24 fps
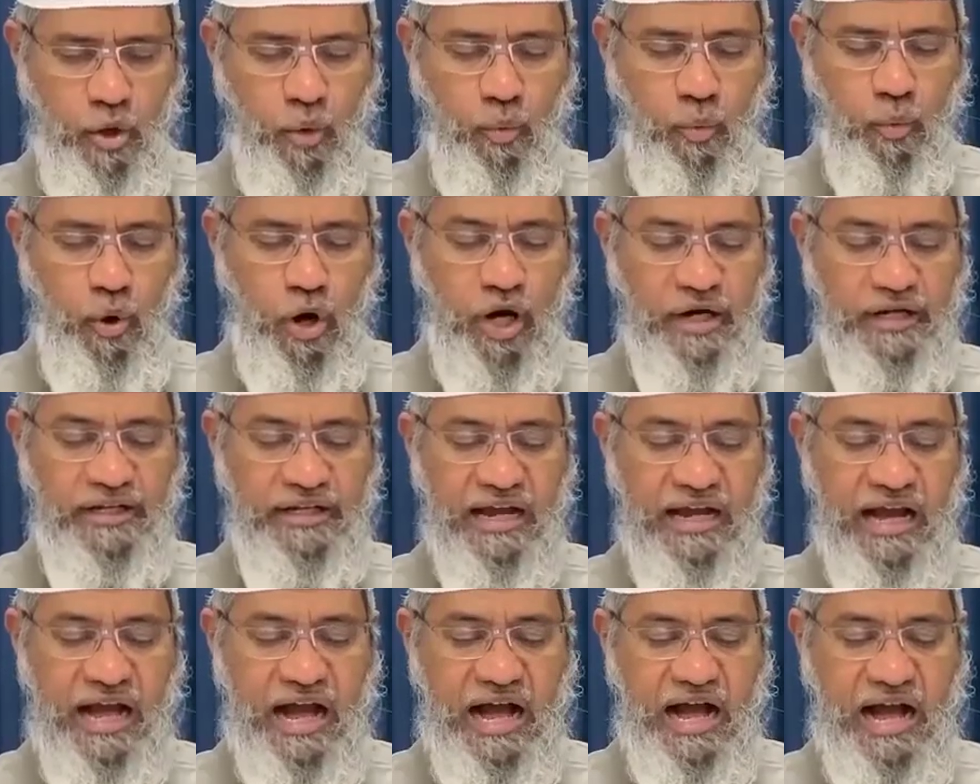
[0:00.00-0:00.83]

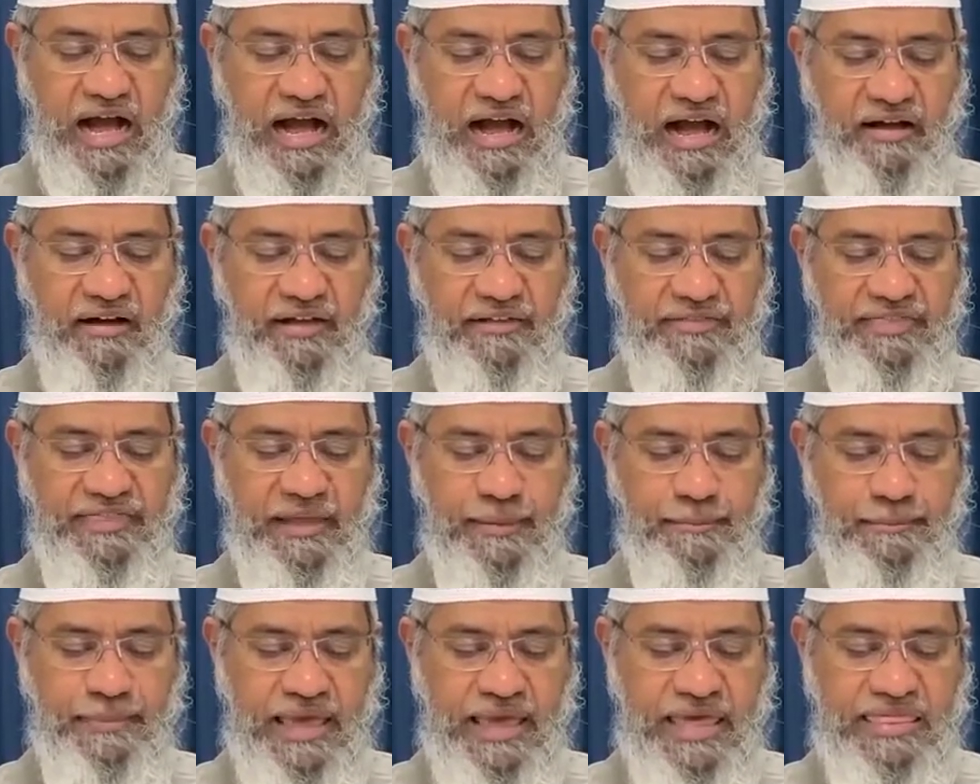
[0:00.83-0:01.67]
What are
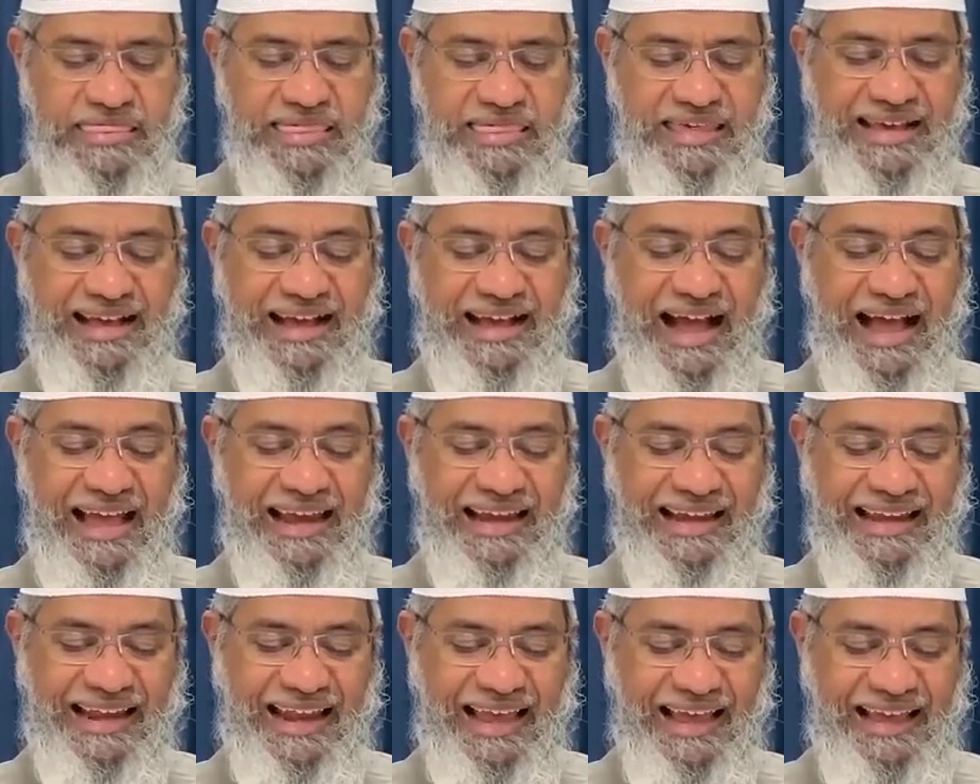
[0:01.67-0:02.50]
the basic
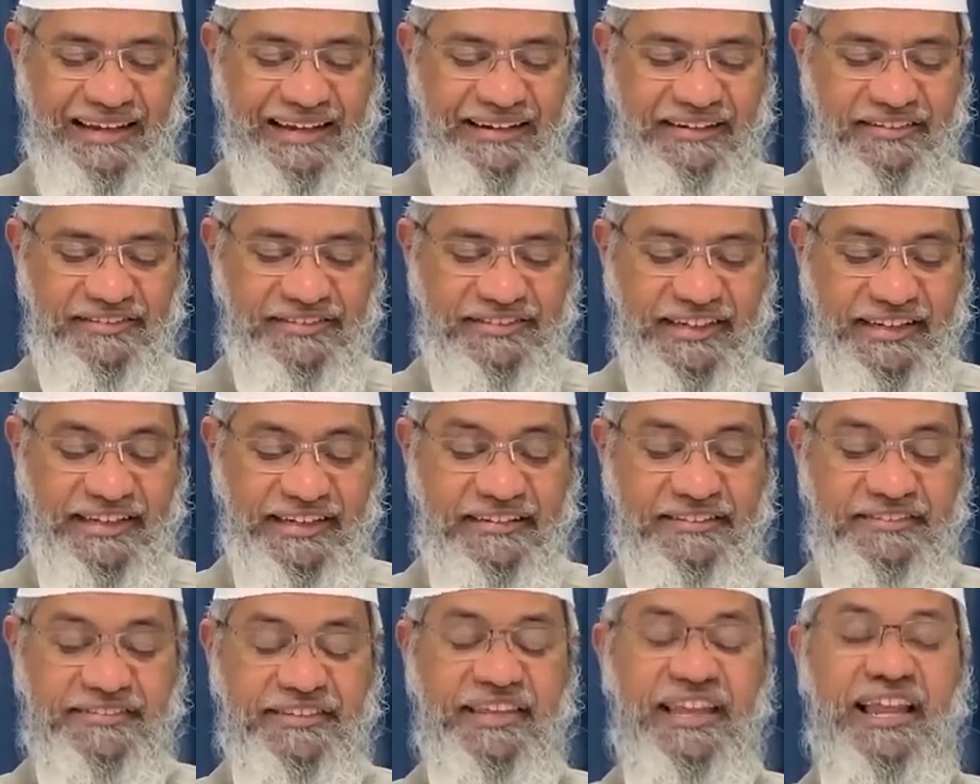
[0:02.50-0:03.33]
guidelines
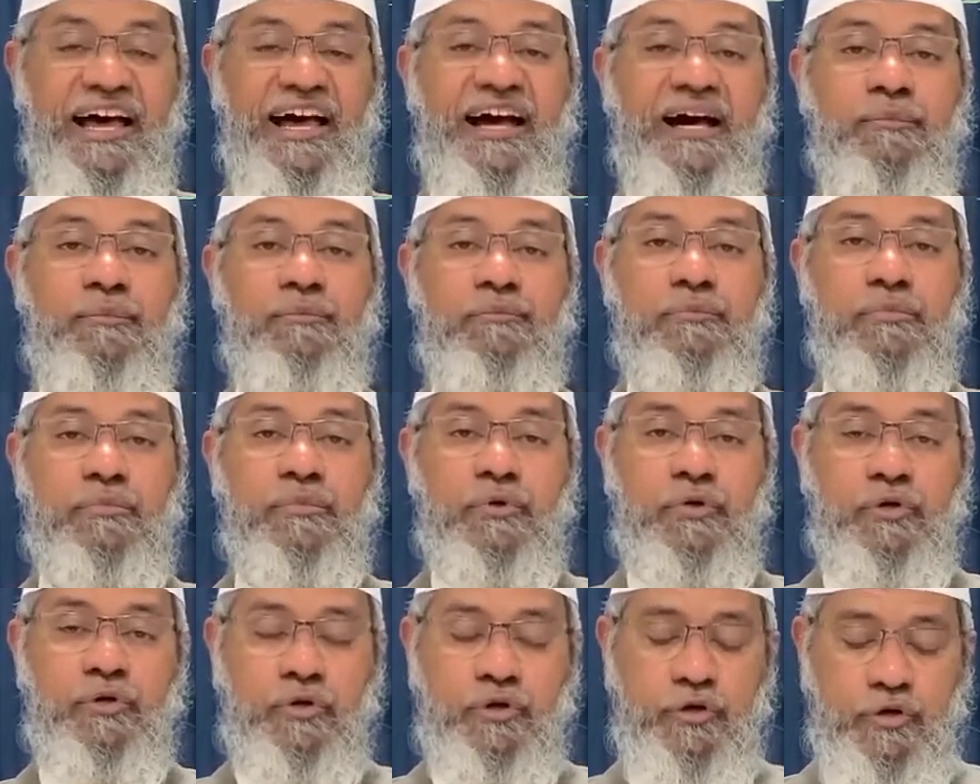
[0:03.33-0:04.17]
in Islam
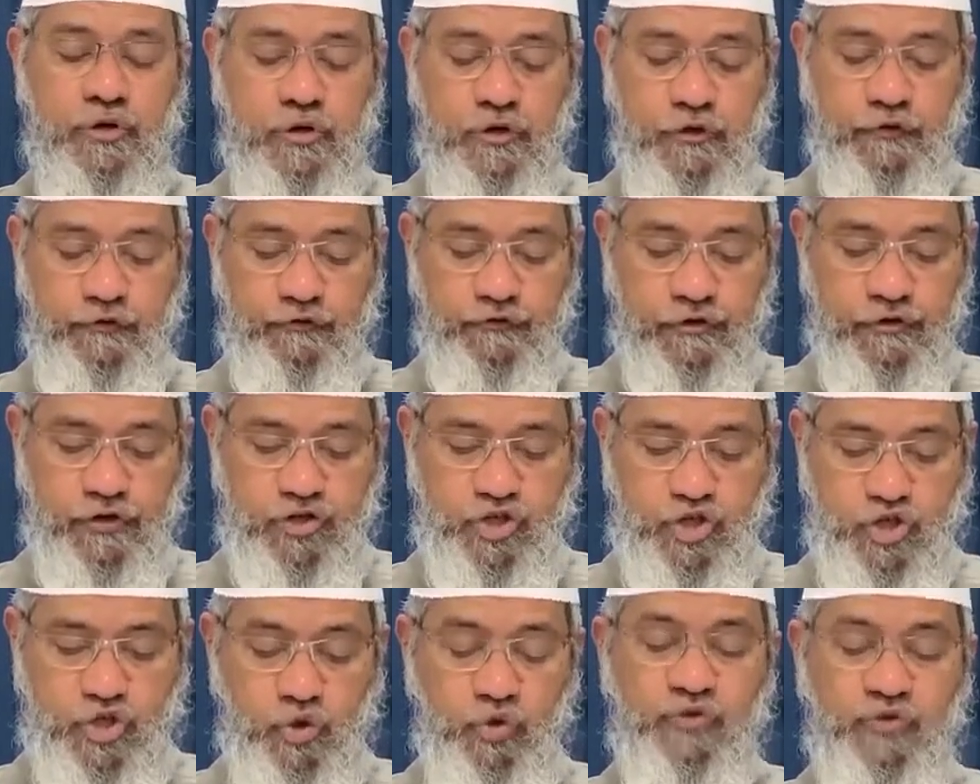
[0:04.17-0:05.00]

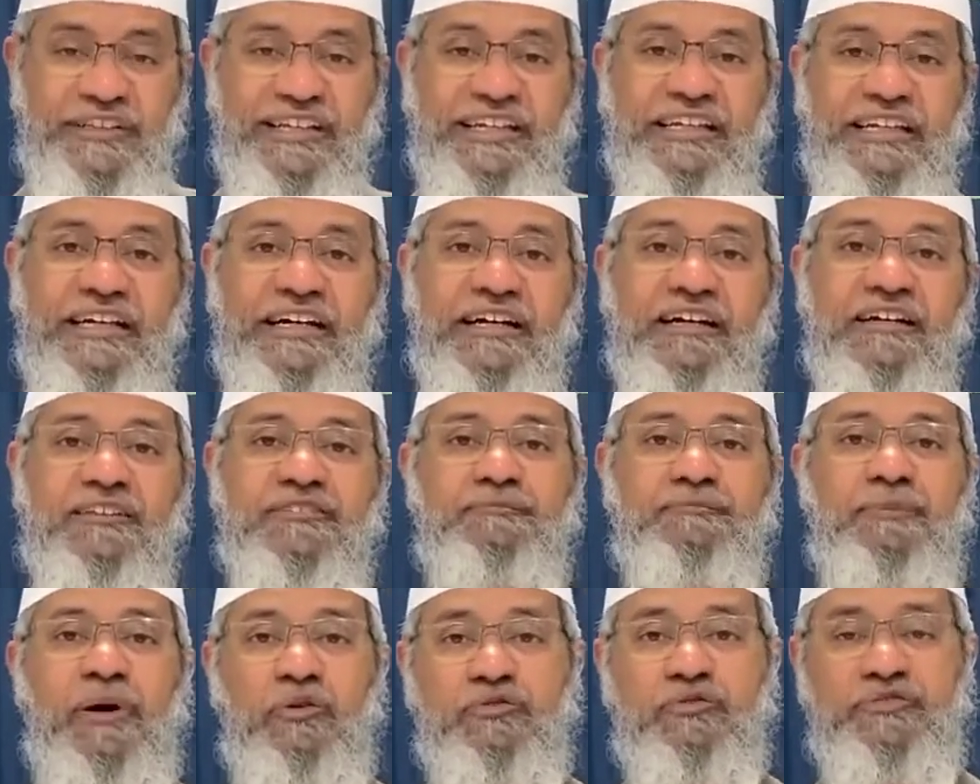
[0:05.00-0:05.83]
for choosing a
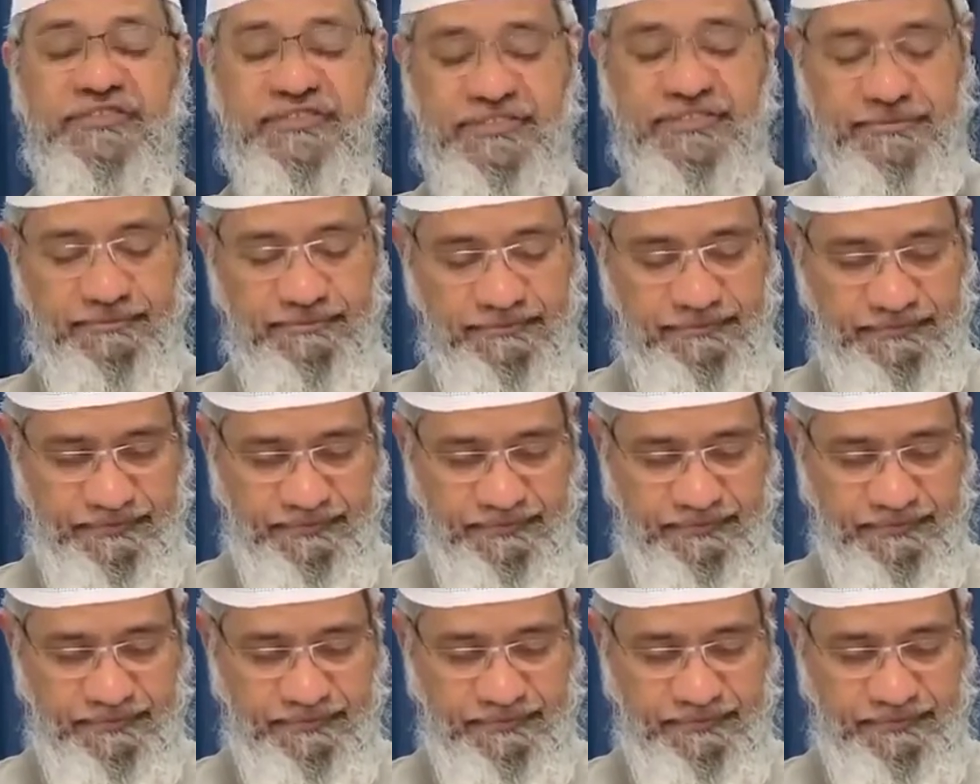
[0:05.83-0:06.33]
spouse?